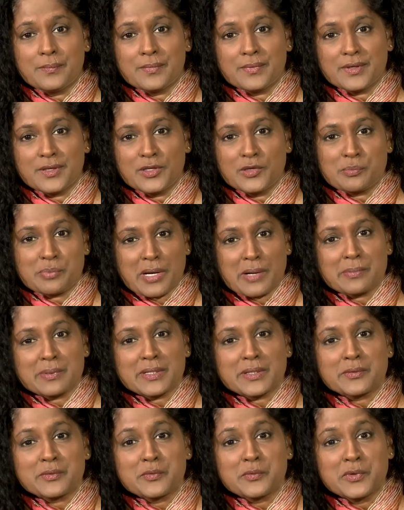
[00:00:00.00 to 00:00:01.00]
you
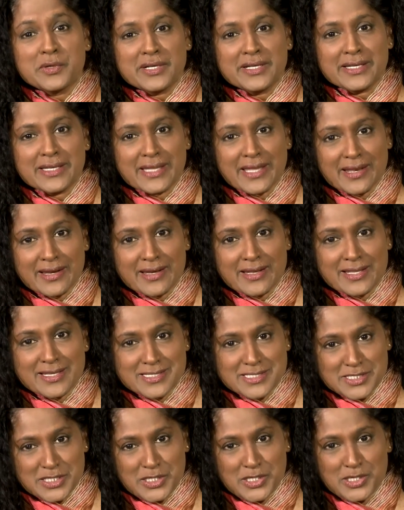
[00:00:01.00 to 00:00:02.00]
probably wouldn't get
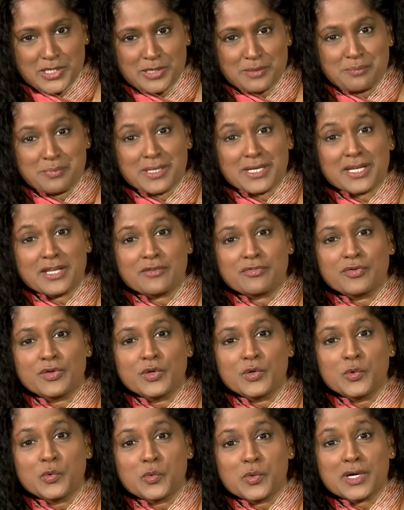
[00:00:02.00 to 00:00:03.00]
his ear, but if
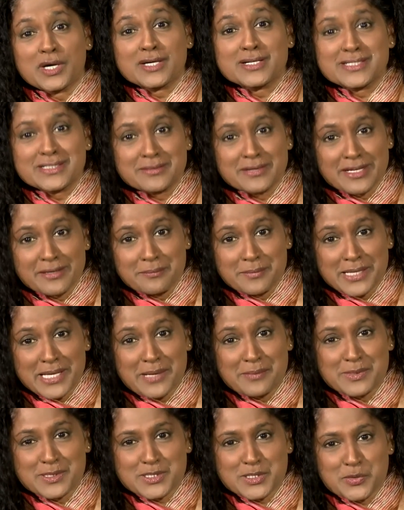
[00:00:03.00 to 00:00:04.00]
you were to be
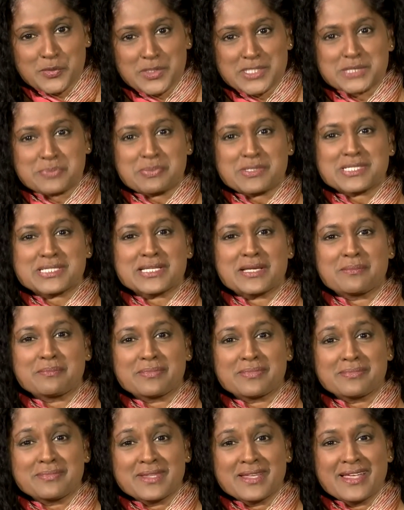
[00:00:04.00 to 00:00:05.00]
able to whisper some
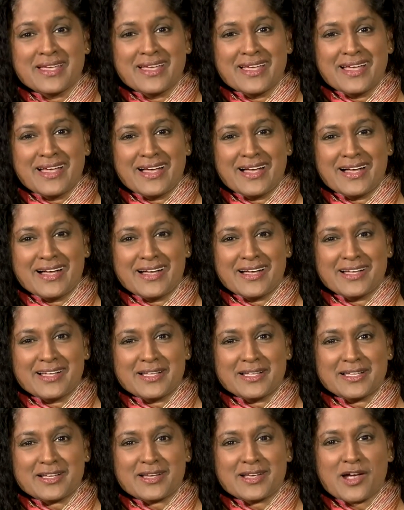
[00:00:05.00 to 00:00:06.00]

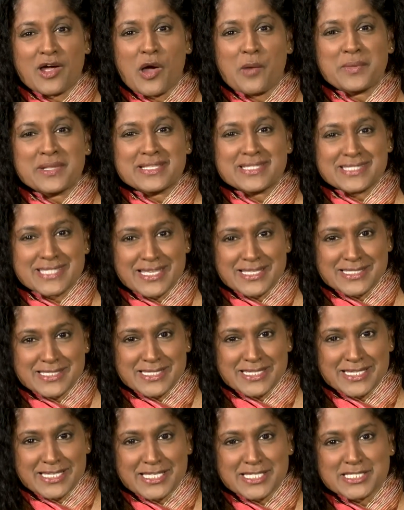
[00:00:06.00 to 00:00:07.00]
common sense
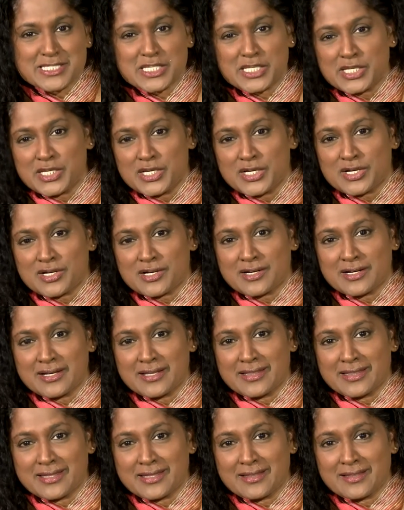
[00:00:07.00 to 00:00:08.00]
in his ear
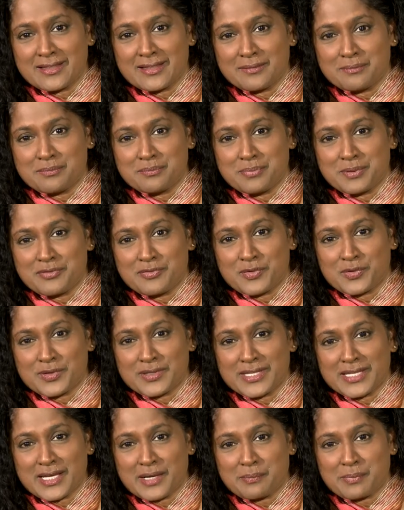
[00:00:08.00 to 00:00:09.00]
before
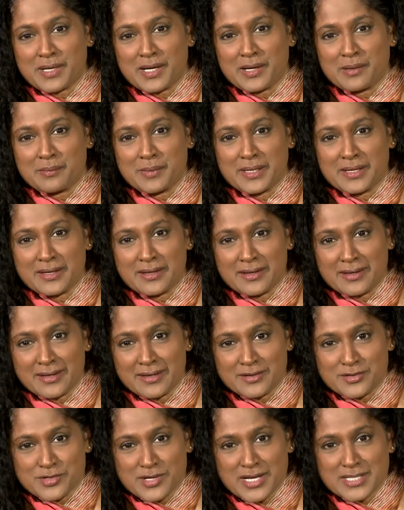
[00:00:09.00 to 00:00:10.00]
the upcoming
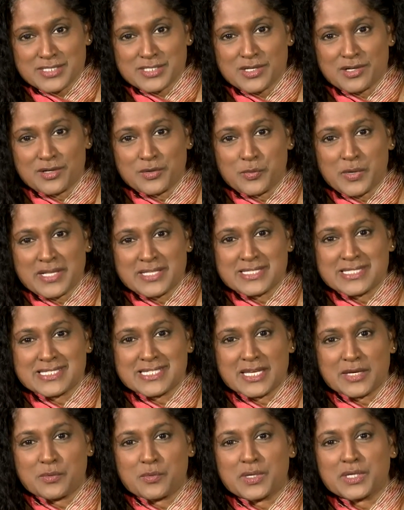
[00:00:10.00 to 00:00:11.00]
address on
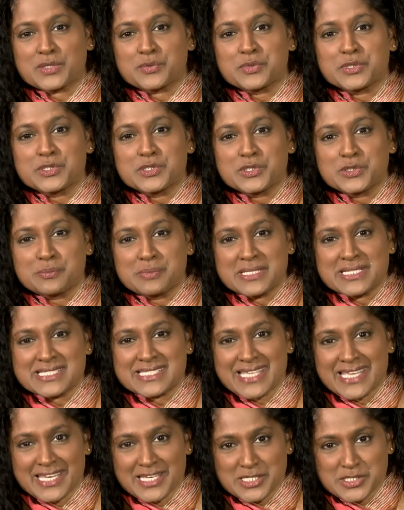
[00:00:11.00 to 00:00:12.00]
Wednesday, what would you be
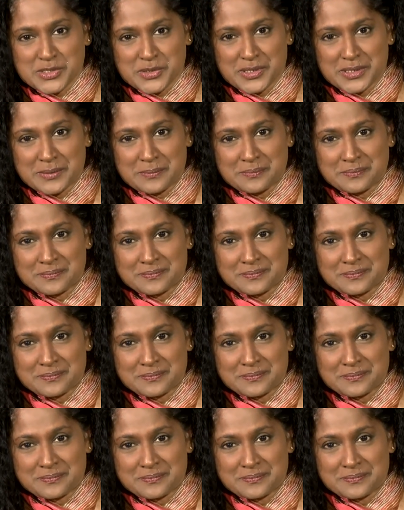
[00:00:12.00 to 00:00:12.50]
saying to him?